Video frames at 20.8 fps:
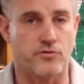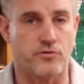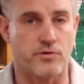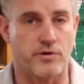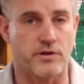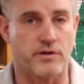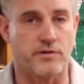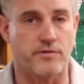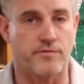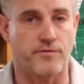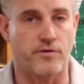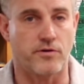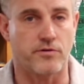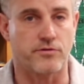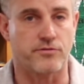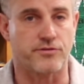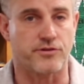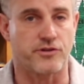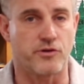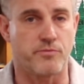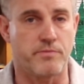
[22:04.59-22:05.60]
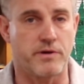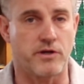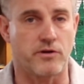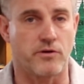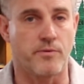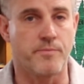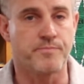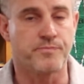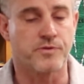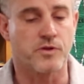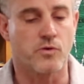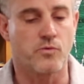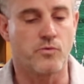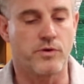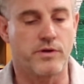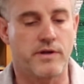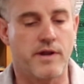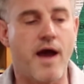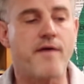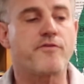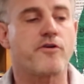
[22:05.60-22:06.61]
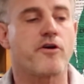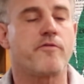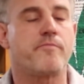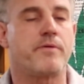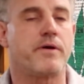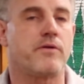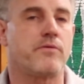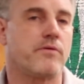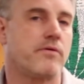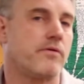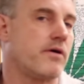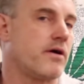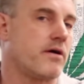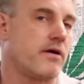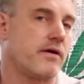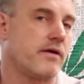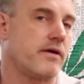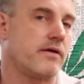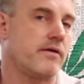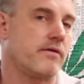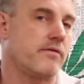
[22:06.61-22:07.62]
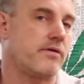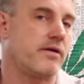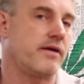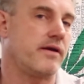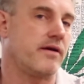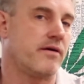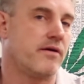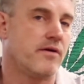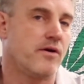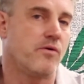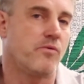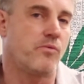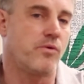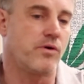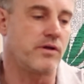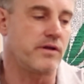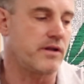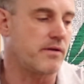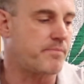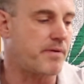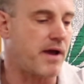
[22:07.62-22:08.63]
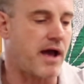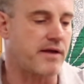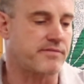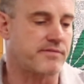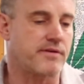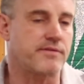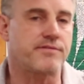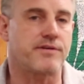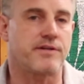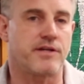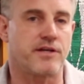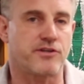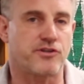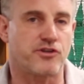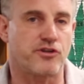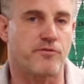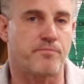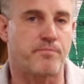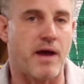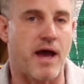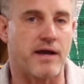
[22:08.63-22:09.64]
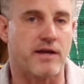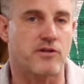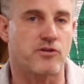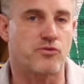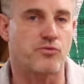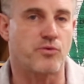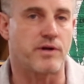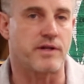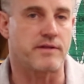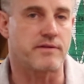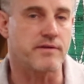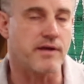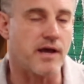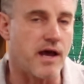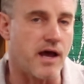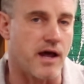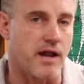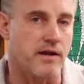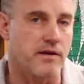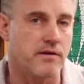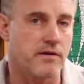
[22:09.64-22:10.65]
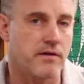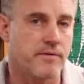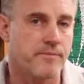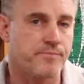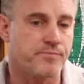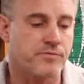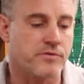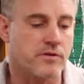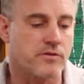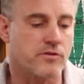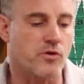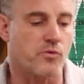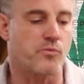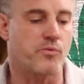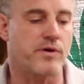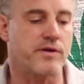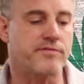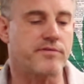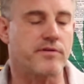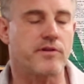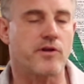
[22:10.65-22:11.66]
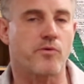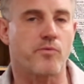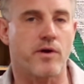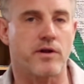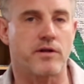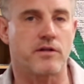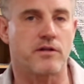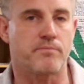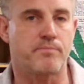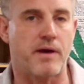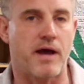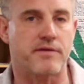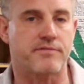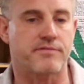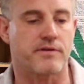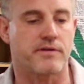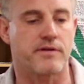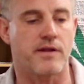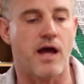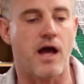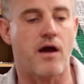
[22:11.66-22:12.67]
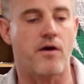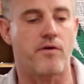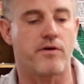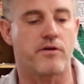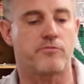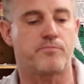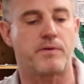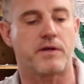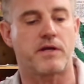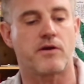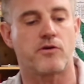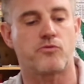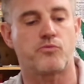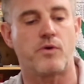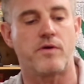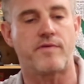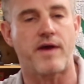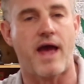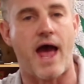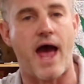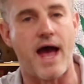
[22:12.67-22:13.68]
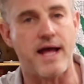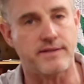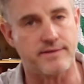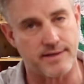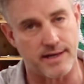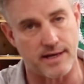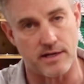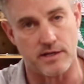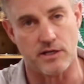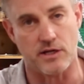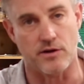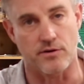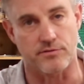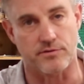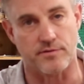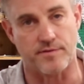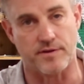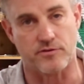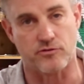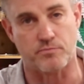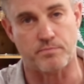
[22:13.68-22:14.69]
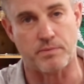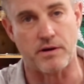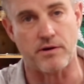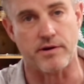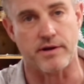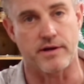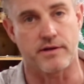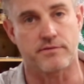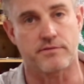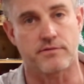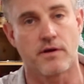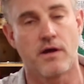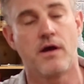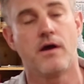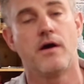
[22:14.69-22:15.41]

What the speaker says: critical voters in the middle would never have been willing to pass this initiative back in 2010, the reason they're ready to pass it now is because we've had 10 years of experience